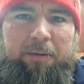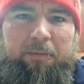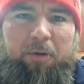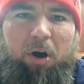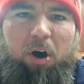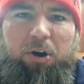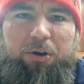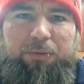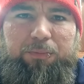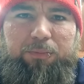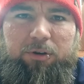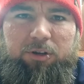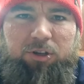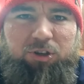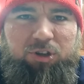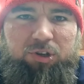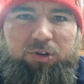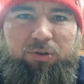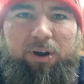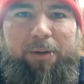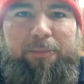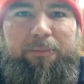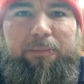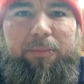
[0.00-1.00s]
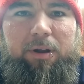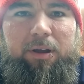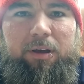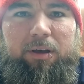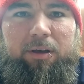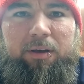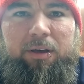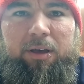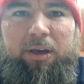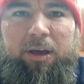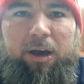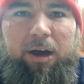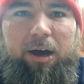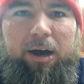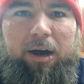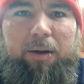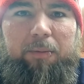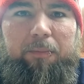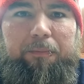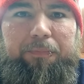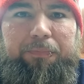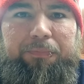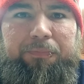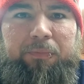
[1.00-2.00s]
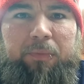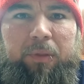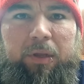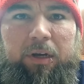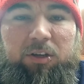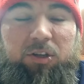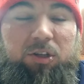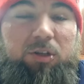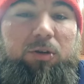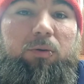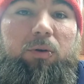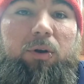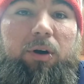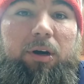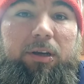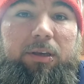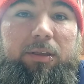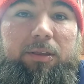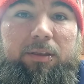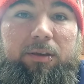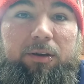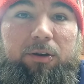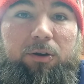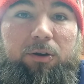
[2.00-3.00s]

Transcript: hybrid scrambler. Still like the